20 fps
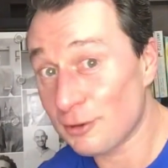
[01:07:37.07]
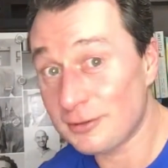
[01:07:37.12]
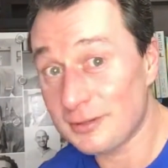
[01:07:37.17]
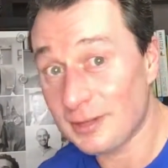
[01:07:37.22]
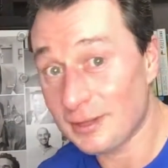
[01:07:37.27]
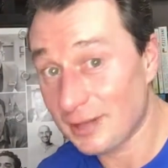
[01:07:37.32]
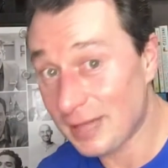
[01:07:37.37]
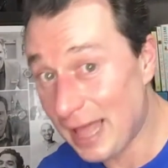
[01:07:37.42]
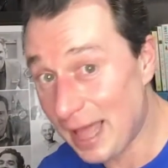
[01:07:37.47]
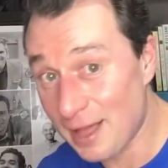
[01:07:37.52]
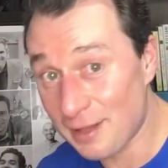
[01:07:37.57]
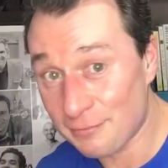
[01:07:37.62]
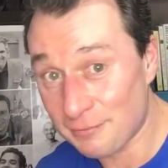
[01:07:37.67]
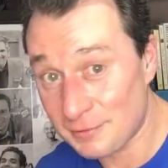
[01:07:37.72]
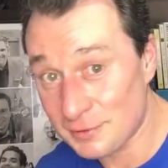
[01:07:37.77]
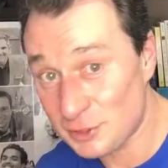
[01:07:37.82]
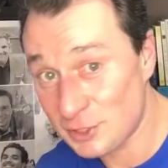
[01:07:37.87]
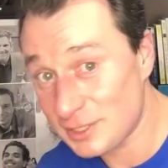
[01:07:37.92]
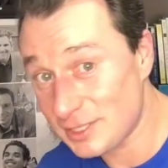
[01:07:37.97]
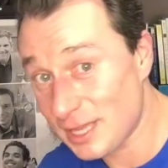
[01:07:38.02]
to laugh
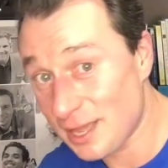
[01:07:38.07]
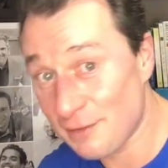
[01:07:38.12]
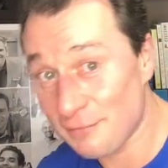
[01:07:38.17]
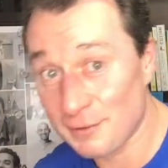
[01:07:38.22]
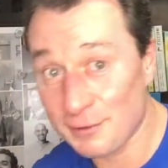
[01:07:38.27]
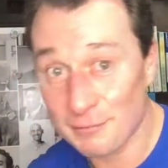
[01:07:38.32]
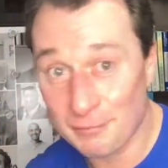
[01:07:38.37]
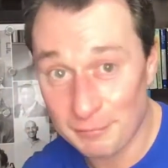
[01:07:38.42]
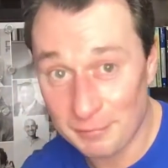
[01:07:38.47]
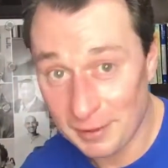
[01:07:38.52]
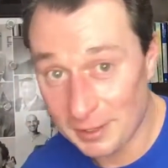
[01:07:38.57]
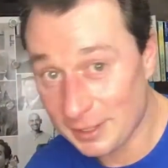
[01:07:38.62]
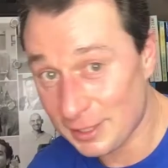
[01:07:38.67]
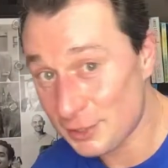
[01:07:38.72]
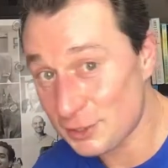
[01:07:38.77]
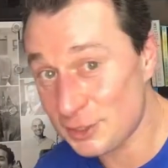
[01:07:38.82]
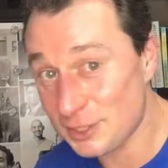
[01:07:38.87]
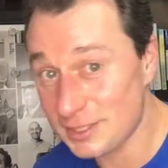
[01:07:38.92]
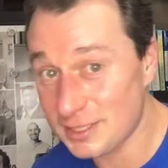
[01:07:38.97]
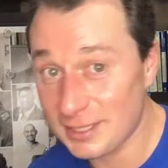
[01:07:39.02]
and she's having fun
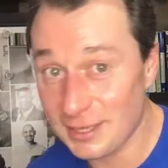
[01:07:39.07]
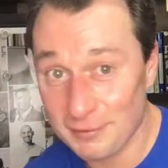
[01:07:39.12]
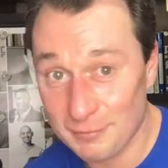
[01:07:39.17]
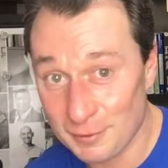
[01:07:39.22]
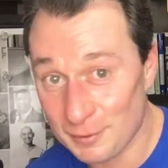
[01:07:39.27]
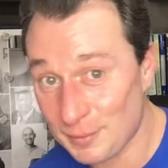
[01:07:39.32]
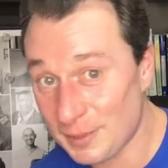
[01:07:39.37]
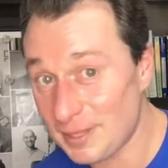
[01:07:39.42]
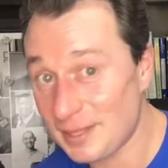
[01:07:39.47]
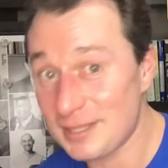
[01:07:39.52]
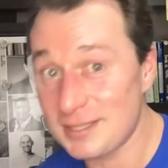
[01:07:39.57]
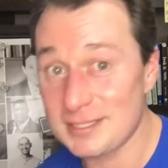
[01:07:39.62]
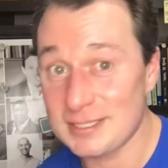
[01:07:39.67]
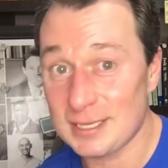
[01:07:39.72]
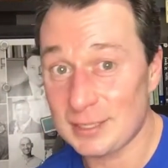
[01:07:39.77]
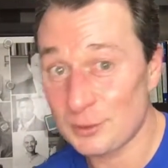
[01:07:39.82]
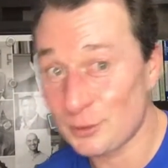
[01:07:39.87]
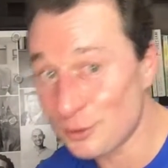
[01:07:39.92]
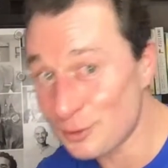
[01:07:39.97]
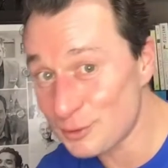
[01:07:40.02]
and she's giving me the
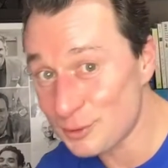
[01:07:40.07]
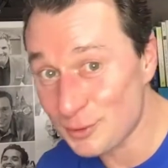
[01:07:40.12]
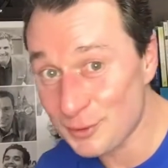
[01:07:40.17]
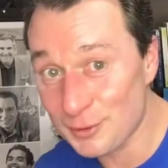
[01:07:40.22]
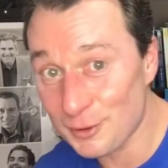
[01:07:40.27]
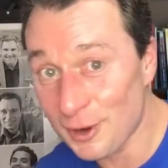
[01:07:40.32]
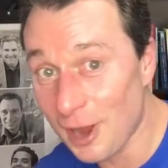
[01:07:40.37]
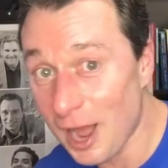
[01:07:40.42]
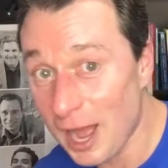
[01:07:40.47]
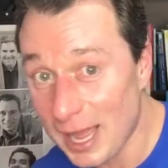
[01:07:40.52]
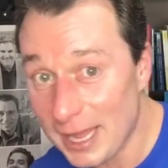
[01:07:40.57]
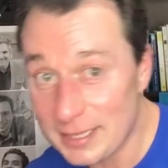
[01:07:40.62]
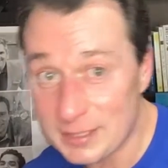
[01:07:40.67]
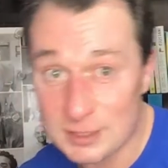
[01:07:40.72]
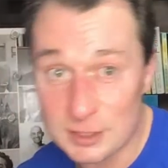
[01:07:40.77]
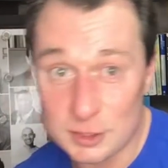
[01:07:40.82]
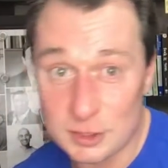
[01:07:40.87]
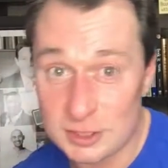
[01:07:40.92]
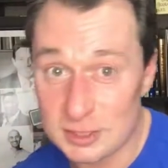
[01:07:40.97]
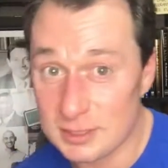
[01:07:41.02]
signals with her eyes
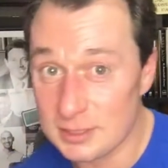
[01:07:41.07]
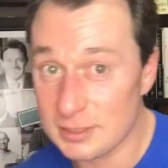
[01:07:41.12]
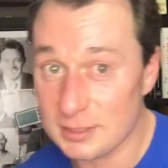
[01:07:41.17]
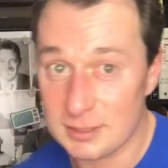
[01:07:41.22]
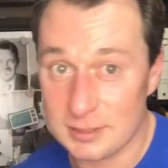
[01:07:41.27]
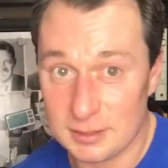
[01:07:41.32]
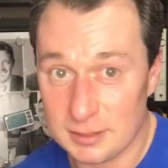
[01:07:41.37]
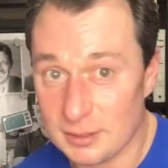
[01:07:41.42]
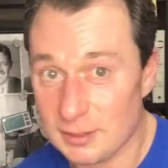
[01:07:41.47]
and she's